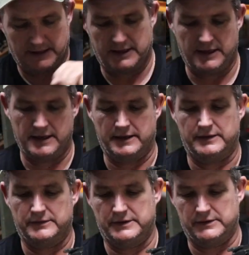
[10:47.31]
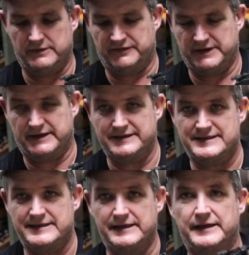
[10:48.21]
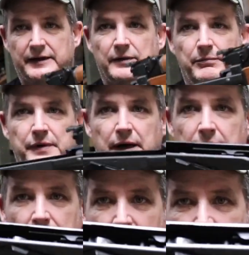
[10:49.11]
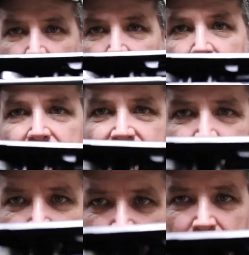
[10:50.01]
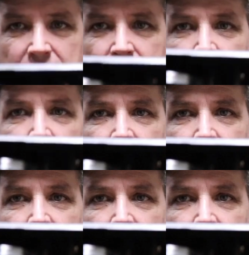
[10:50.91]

I don't know if you can see here, but I smoothed